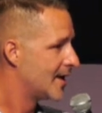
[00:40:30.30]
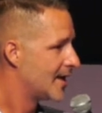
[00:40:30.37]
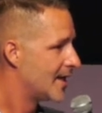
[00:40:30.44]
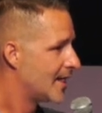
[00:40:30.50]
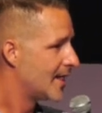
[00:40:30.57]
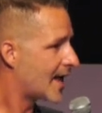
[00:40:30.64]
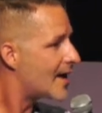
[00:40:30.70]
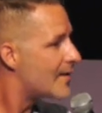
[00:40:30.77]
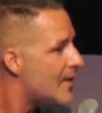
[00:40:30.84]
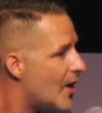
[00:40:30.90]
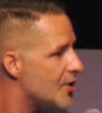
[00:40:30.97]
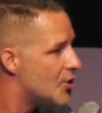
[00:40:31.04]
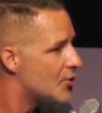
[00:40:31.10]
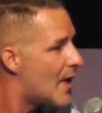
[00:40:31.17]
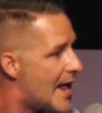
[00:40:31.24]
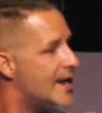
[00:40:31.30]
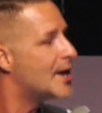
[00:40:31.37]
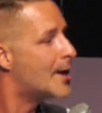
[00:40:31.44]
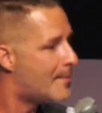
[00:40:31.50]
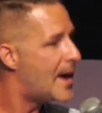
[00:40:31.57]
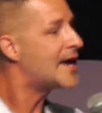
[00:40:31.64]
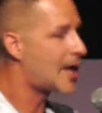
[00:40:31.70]
Like, are you ready
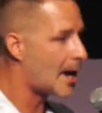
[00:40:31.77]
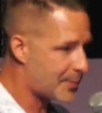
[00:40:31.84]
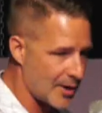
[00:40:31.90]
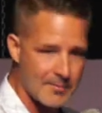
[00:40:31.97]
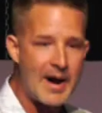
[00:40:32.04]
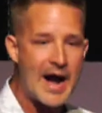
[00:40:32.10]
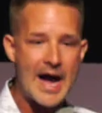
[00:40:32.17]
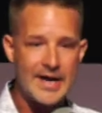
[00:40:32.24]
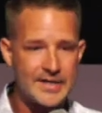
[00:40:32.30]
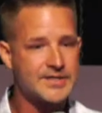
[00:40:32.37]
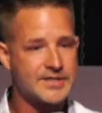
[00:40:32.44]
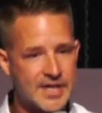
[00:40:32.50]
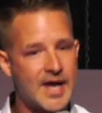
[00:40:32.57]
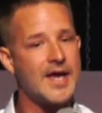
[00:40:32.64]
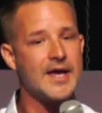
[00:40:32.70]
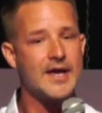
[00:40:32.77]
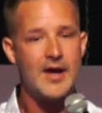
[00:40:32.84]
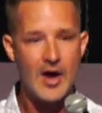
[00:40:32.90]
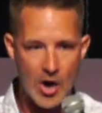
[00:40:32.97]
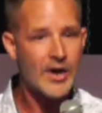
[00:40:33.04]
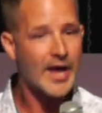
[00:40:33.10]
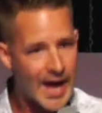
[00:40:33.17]
to make up your mind and say,
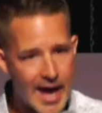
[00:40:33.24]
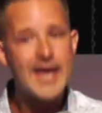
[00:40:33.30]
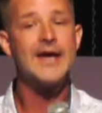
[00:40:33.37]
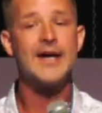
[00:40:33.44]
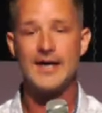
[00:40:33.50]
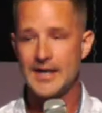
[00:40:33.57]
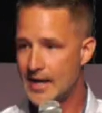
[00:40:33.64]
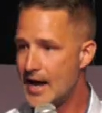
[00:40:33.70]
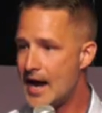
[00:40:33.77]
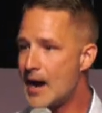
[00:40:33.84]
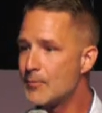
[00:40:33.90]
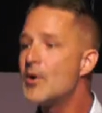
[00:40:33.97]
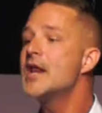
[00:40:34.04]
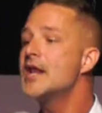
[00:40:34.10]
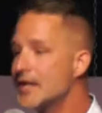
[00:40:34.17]
okay, I'm ready to